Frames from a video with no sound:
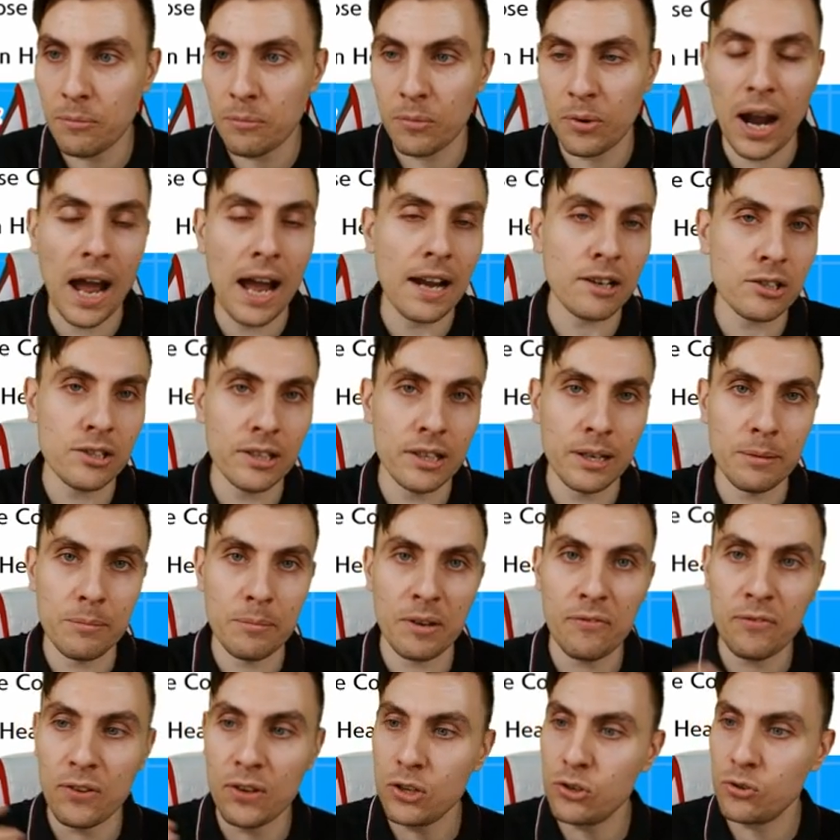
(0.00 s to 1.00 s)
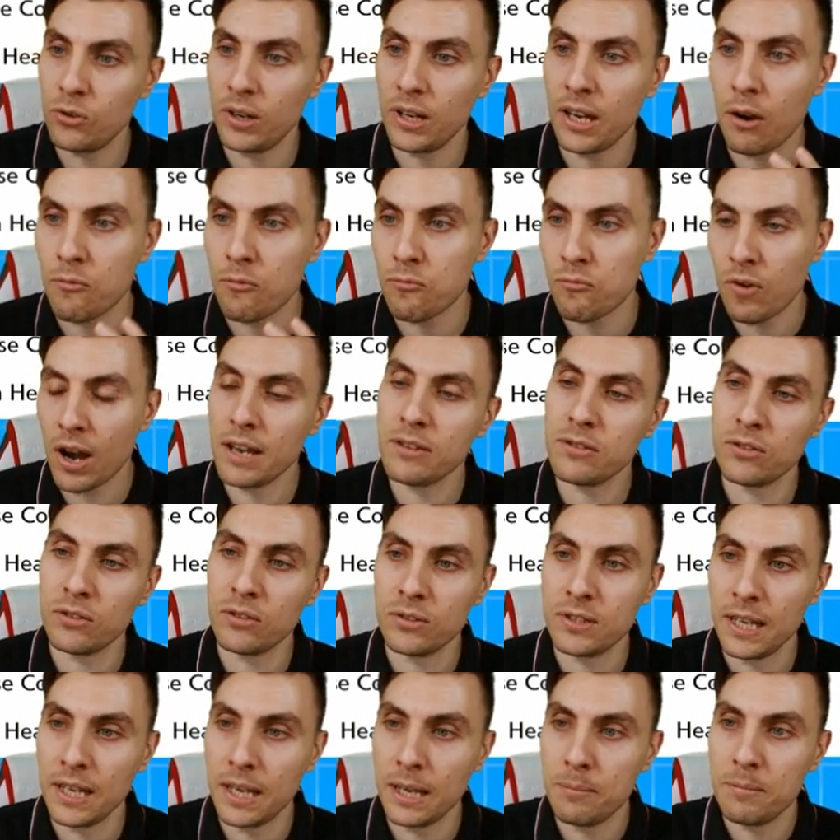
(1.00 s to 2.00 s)
We're actually going to be featuring a rental
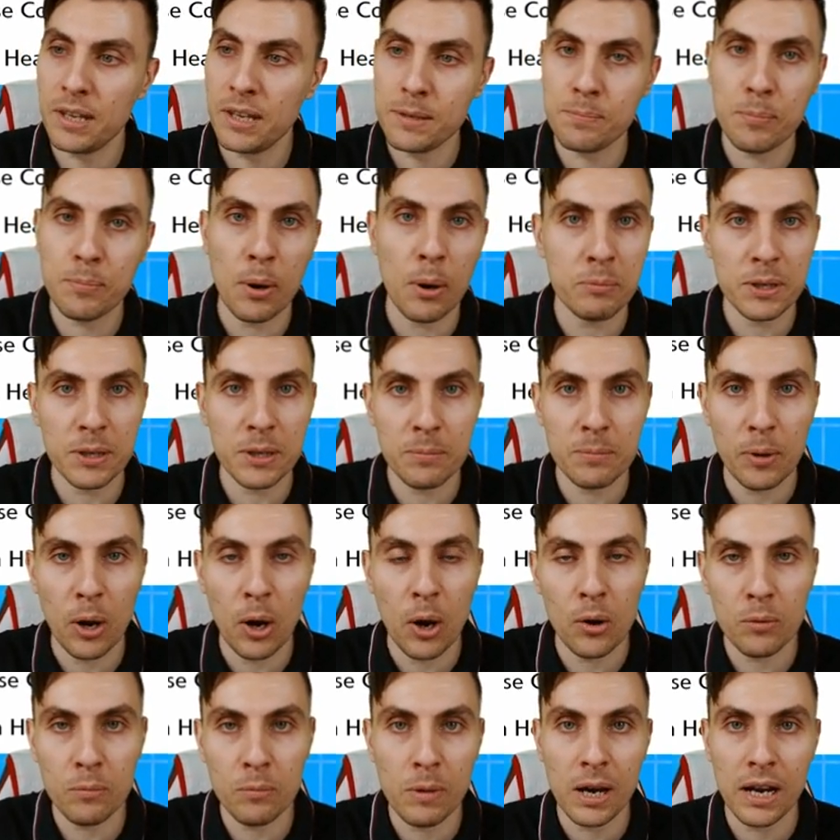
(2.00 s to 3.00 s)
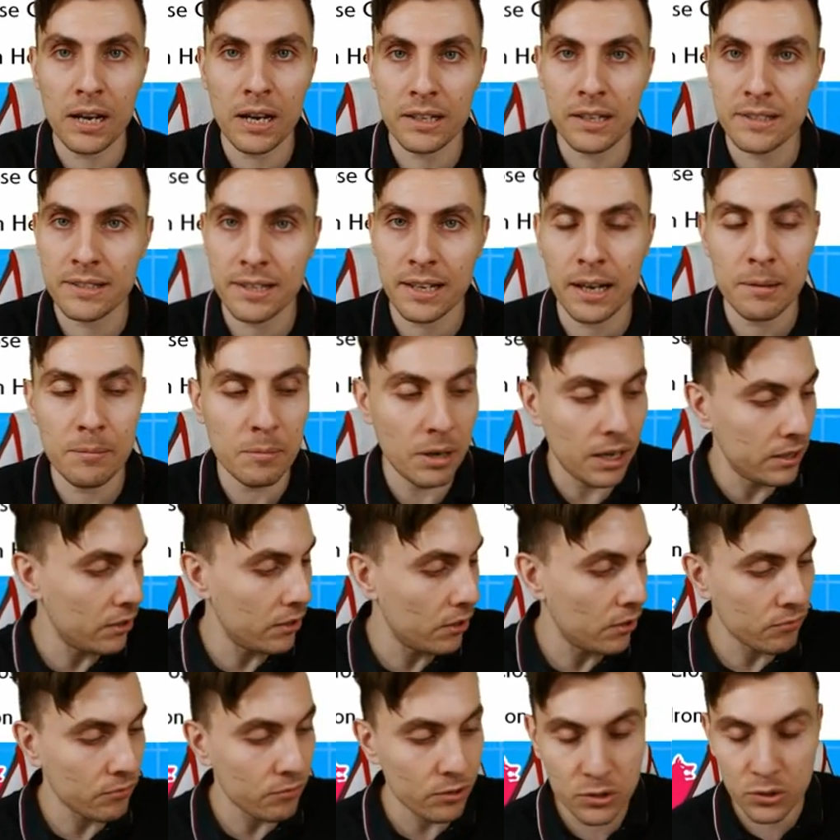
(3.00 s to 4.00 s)
team. This popped up on my timeline
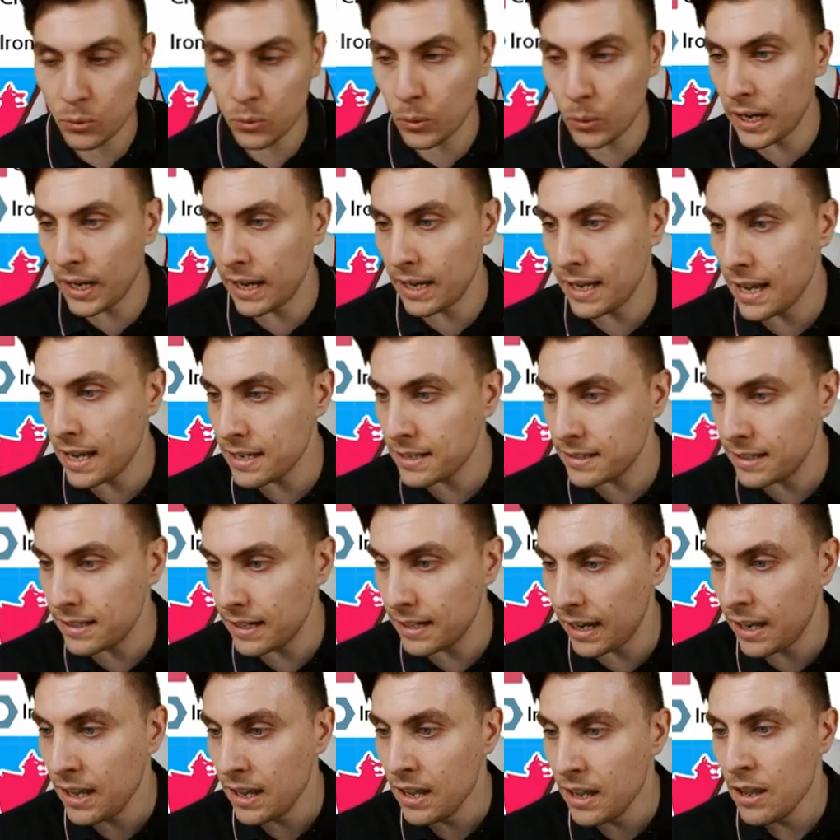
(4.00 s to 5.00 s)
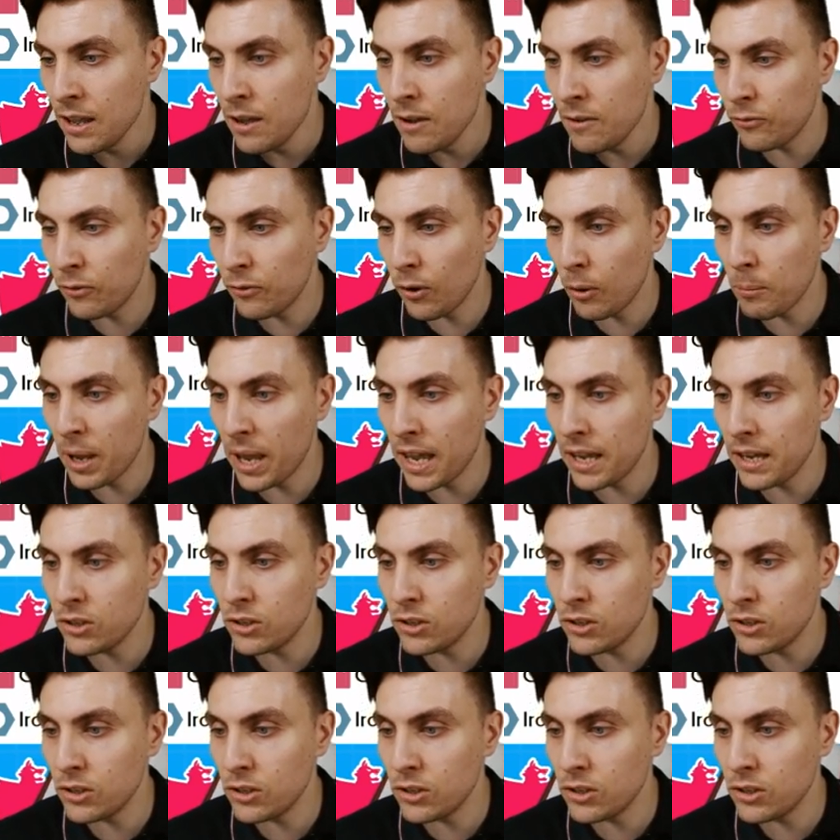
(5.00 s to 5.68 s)
over on Twitter yesterday from a